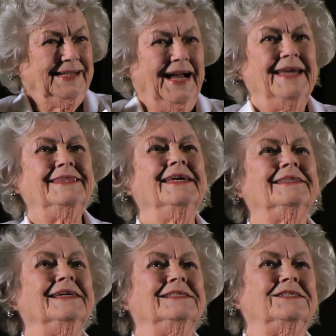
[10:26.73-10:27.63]
I
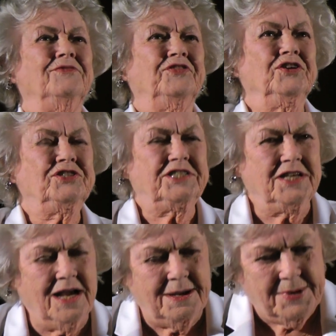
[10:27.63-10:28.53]
think that's the first
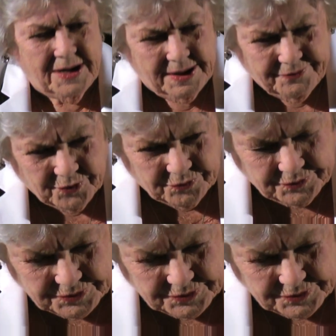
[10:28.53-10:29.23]
time I ever